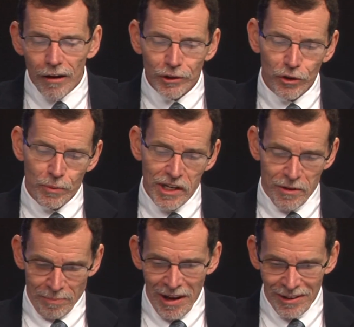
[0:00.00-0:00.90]
I'll, just read
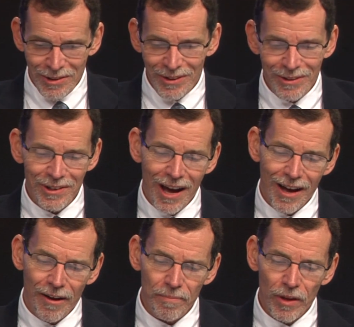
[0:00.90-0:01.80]
them to you.
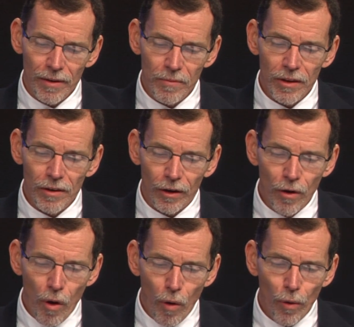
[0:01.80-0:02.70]
Um, the, the, the,
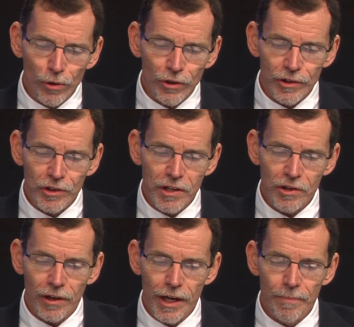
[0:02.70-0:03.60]
goals are
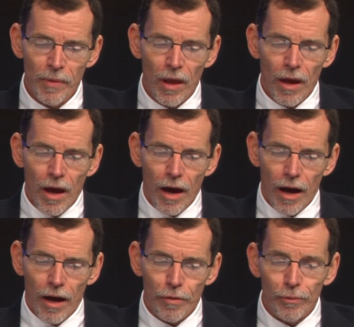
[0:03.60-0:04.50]
essentially
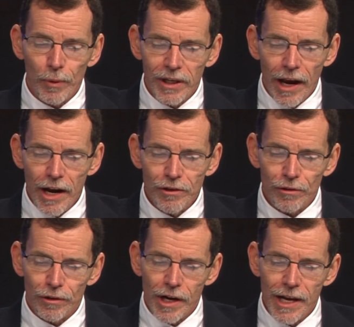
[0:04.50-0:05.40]
uh, through engaged
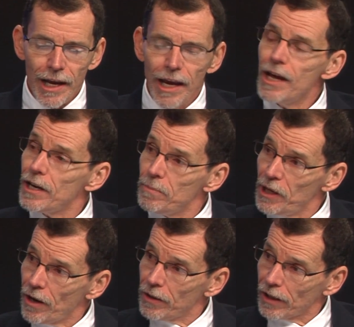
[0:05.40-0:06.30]
learning in and
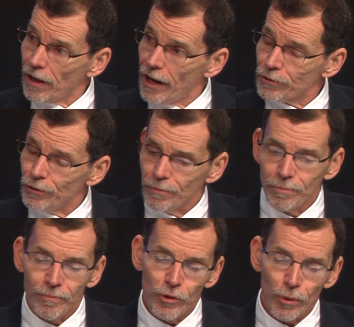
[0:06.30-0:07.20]
beyond the classroom,
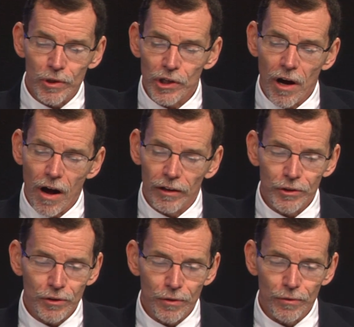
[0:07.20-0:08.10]
Georgia College
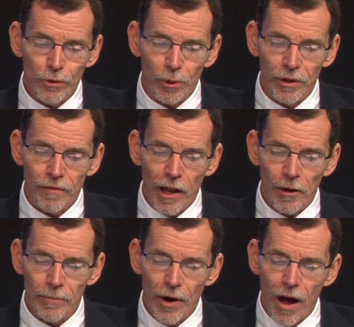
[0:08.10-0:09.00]
students will
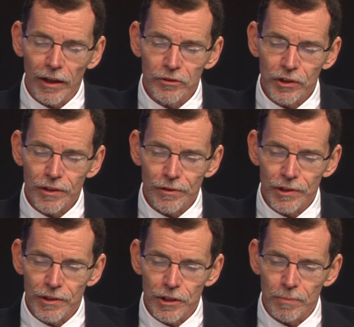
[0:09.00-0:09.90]
develop knowledge, skills,
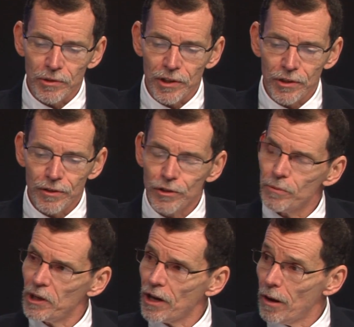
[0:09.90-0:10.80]
and dispositions to
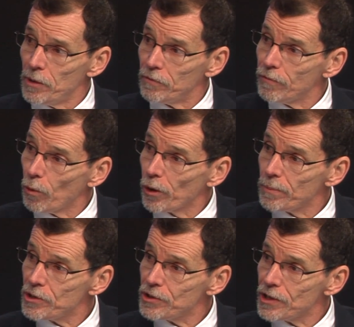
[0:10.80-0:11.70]
become
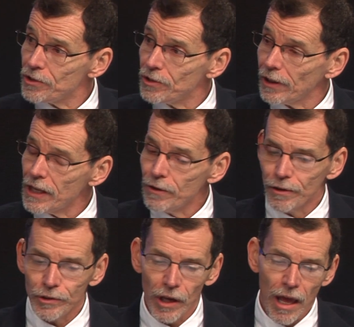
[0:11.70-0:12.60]
informed citizen
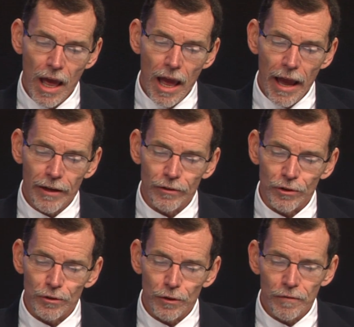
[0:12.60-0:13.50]
leaders and to
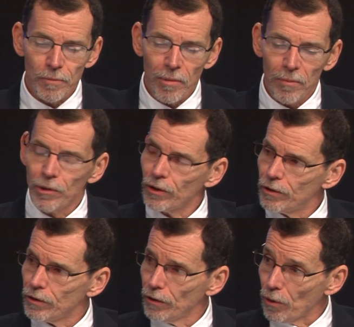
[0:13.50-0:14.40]
serve the public
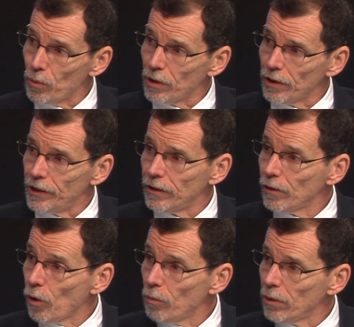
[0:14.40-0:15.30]
good locally and
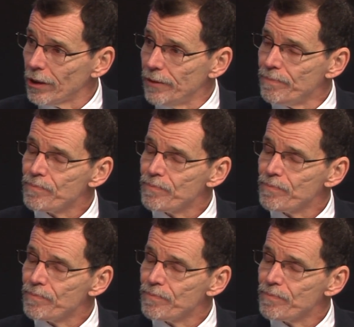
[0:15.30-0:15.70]
globally.